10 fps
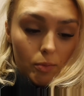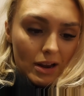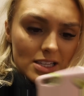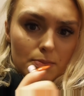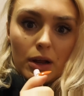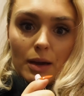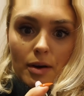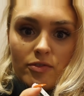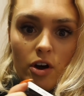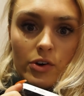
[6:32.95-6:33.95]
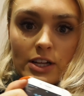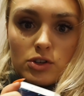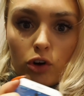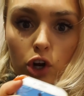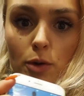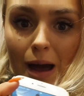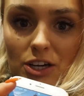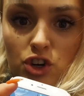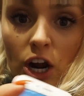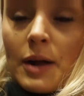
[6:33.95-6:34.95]
I need to plug in my phone, it's got no
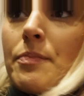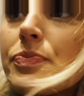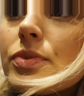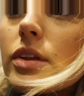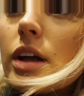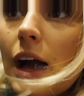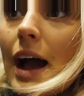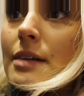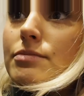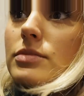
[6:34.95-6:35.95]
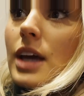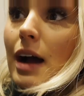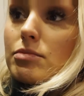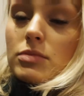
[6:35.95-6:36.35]
battery. Okay, yeah.